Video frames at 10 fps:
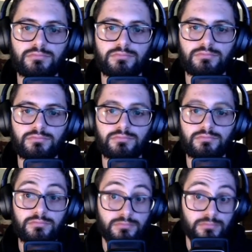
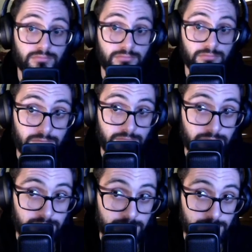
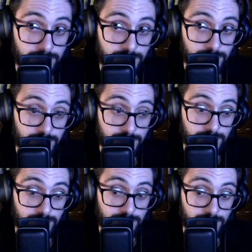
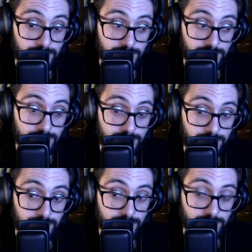
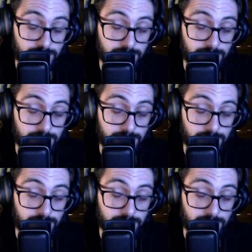This person isn't speaking.